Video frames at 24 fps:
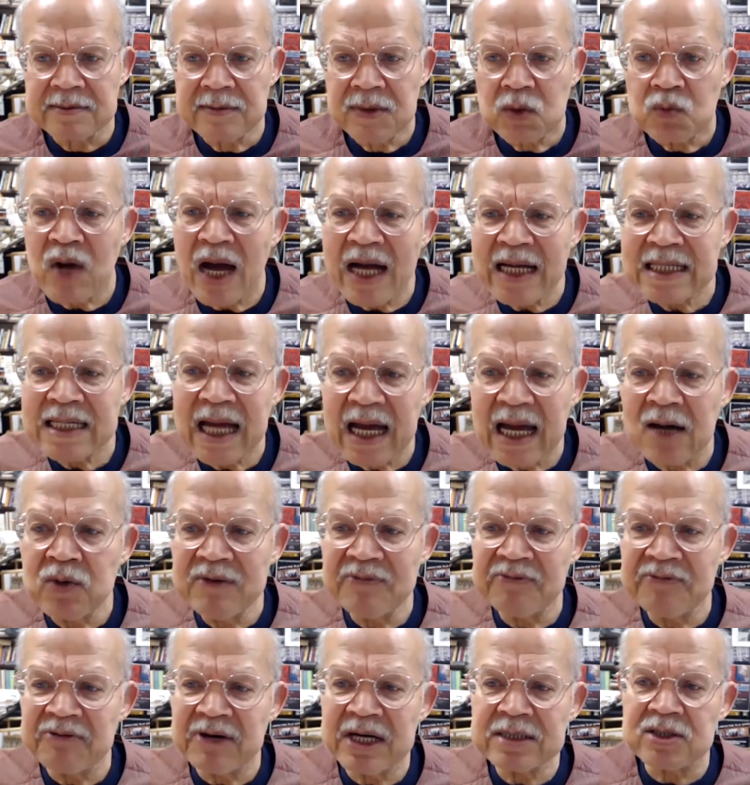Right now, we
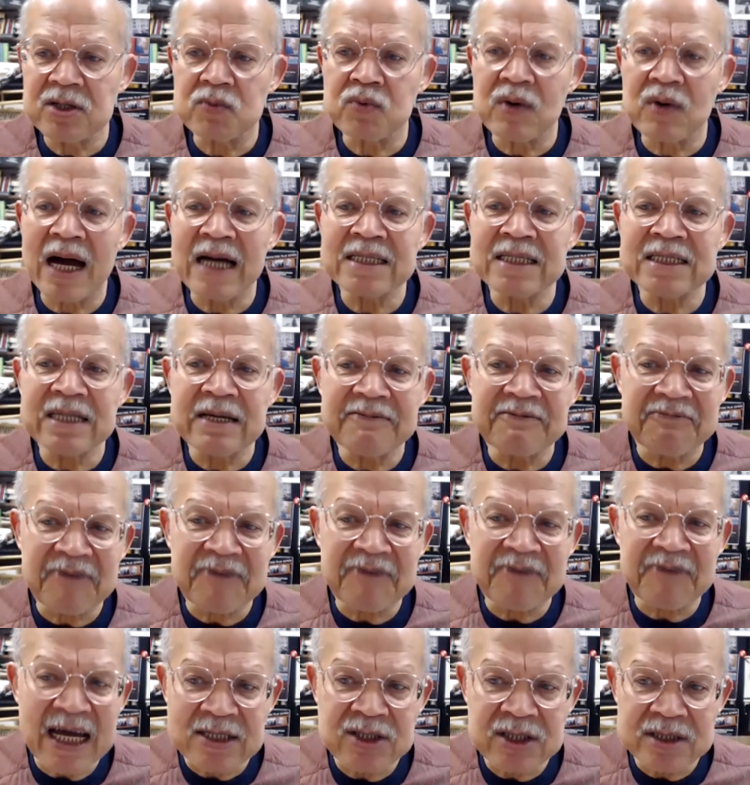face a rising
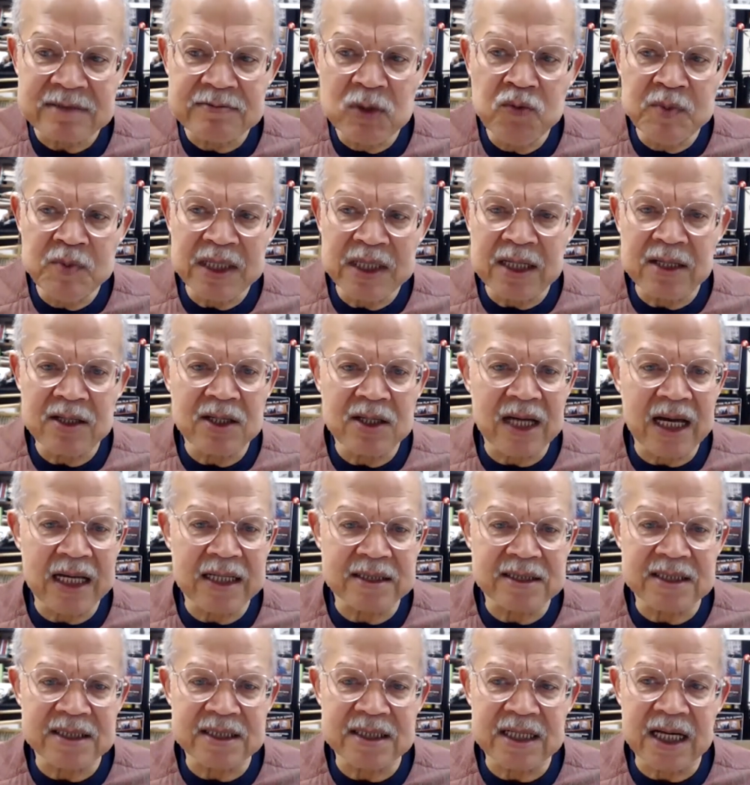fascist movement in the
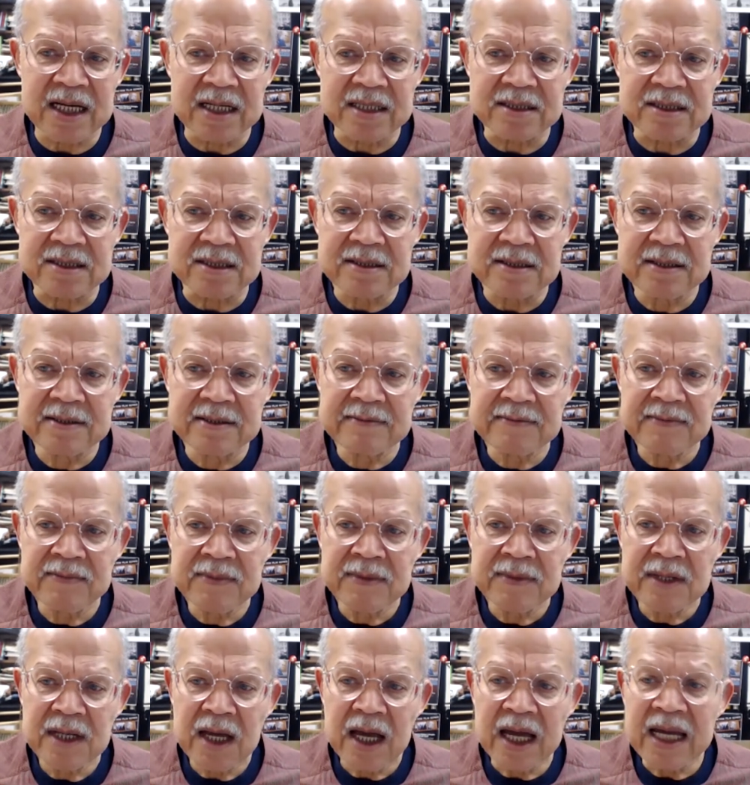United States.
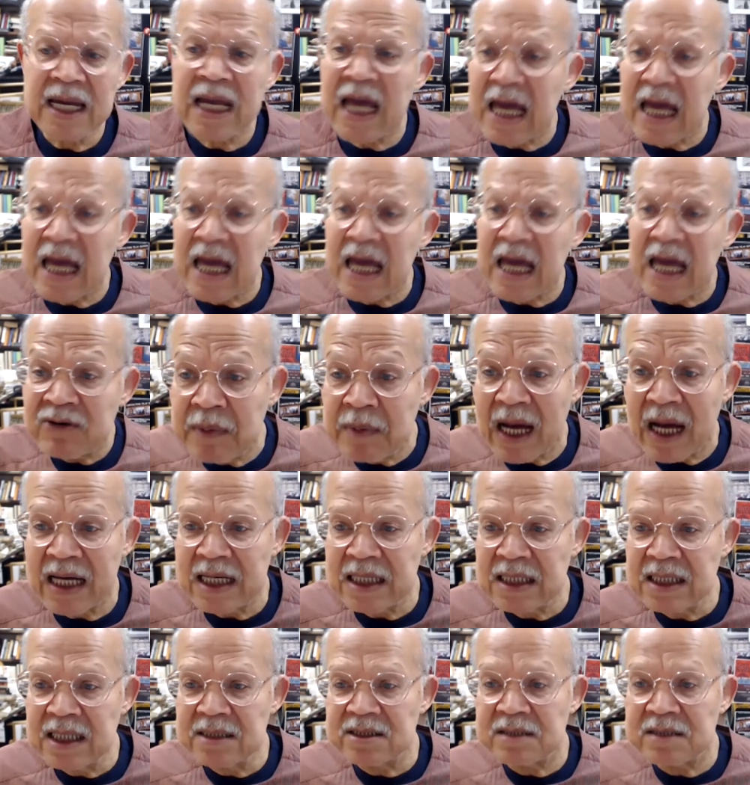And everybody
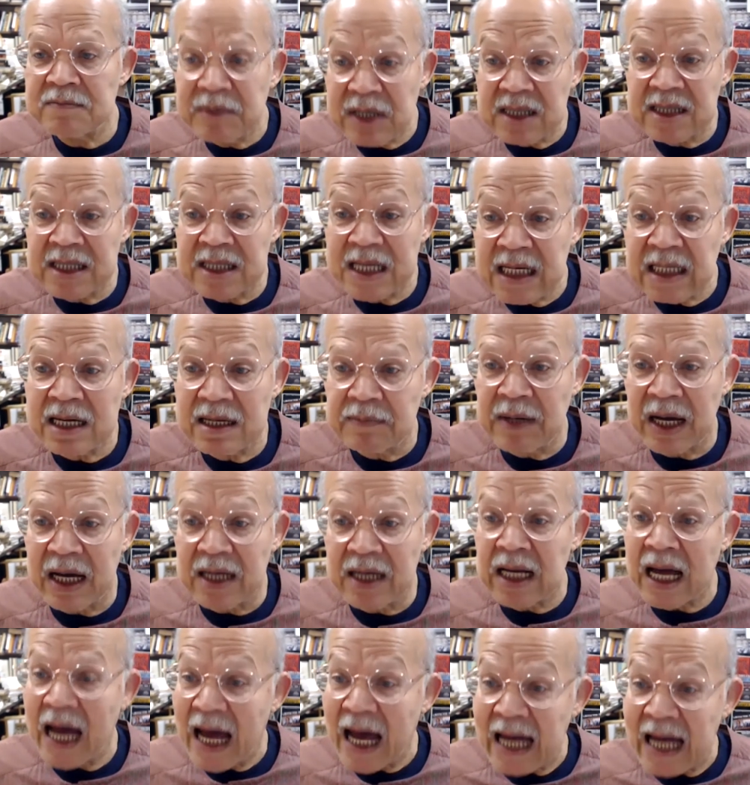needs to be thinking about,
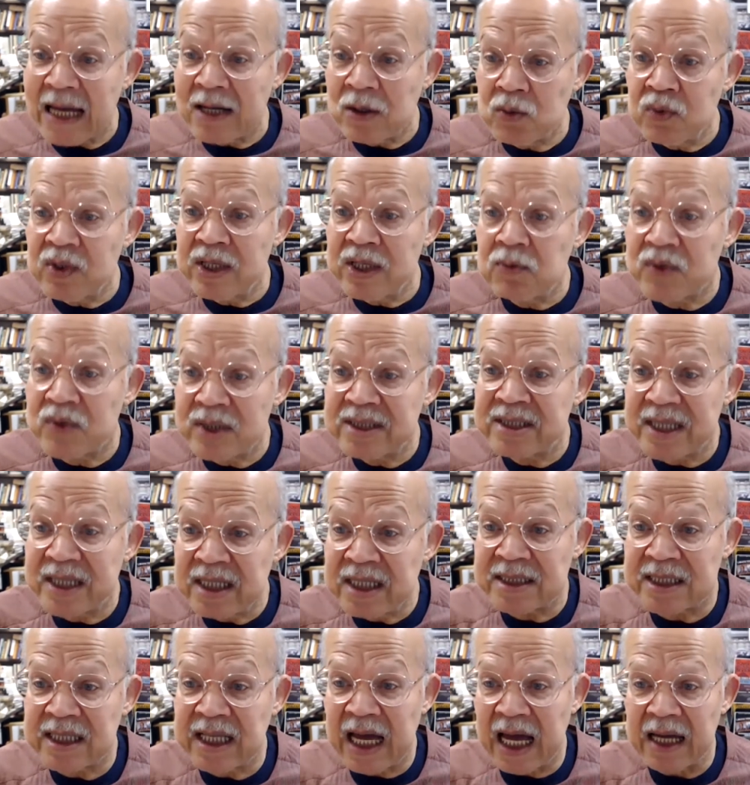how do we resist
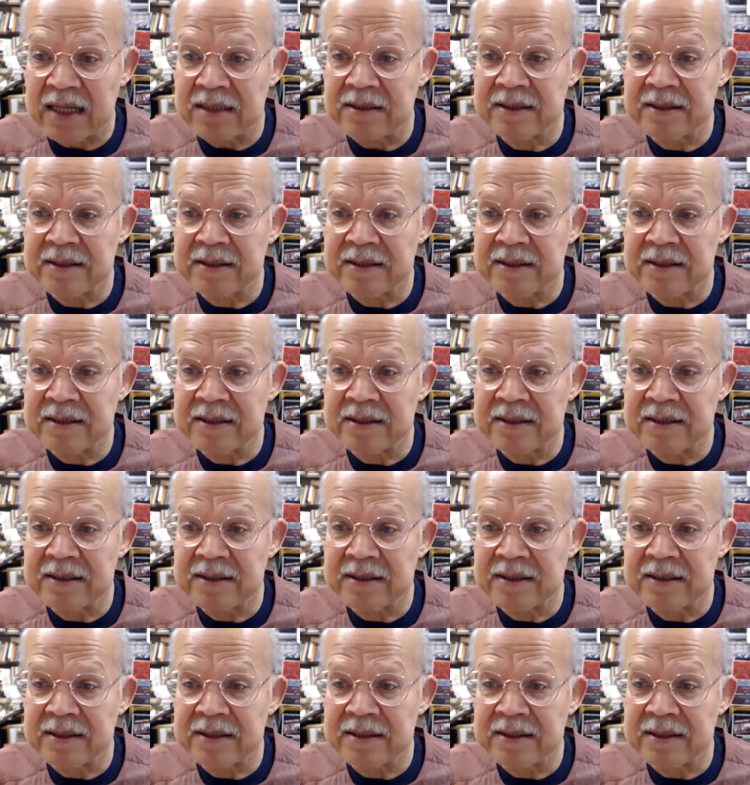that?